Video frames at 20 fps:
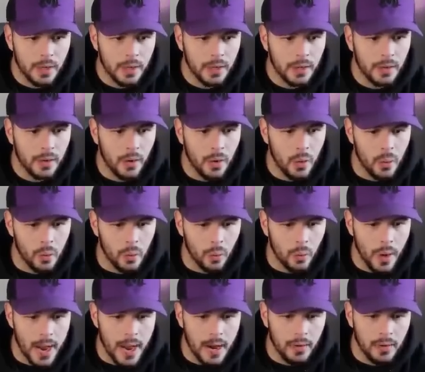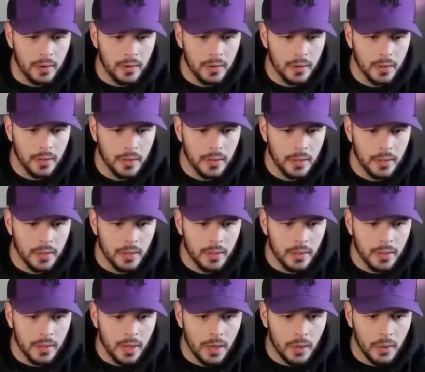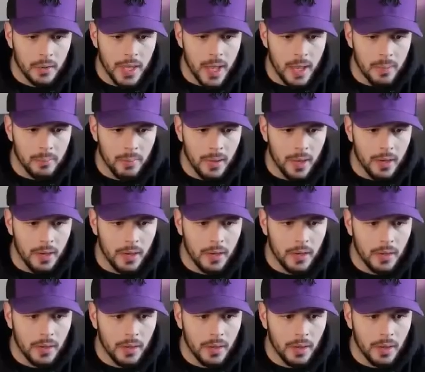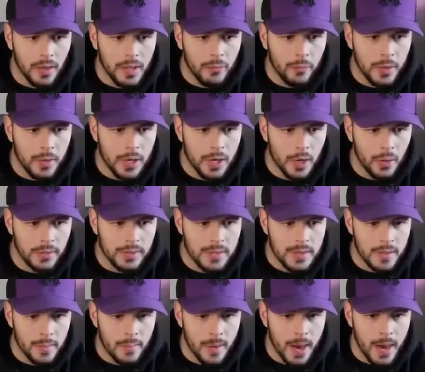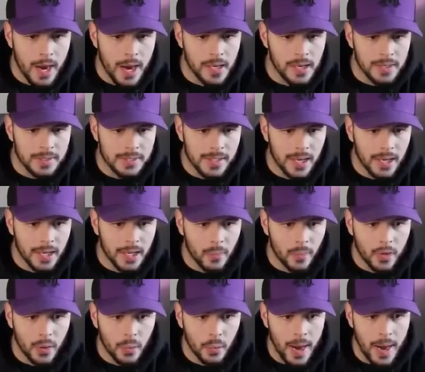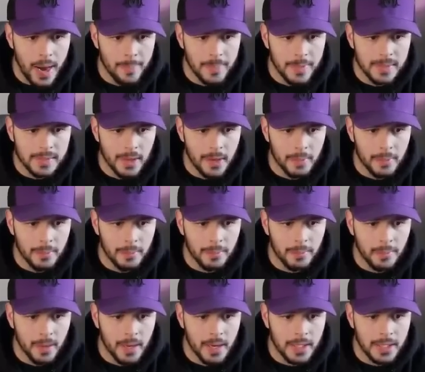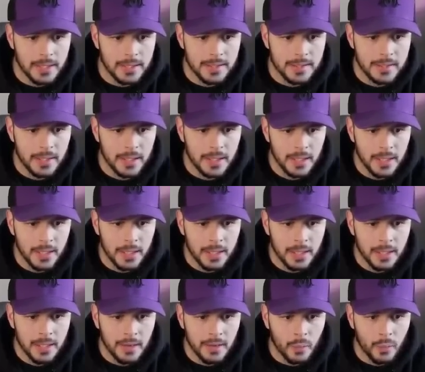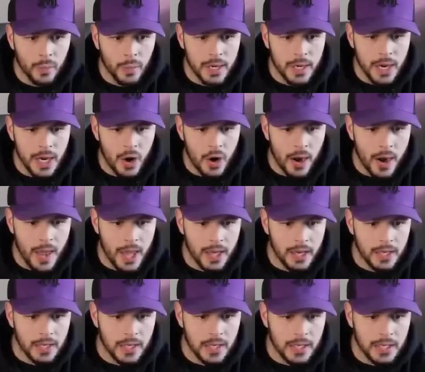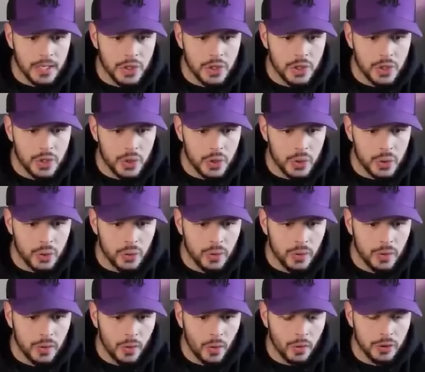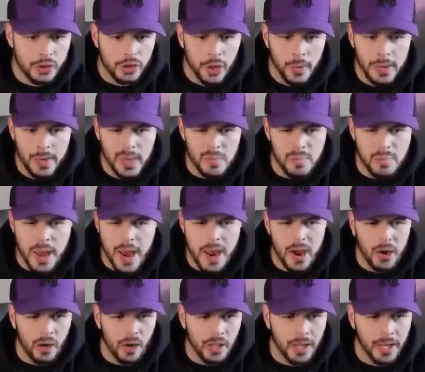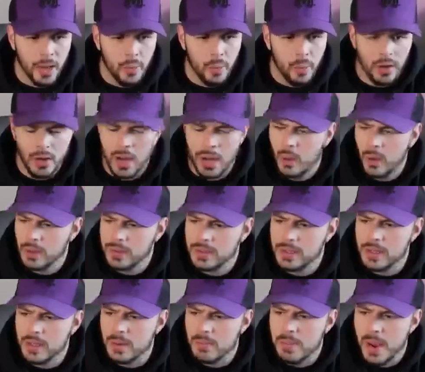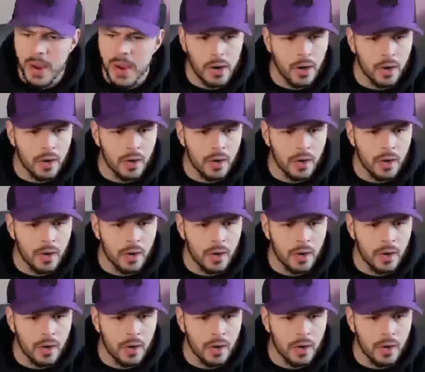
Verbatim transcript: Oh, wow. Okay, but if we don't see the mine in a second, we're going to wrap this up. But we are headed into... Or show me a bear. Like, I want to see a bear.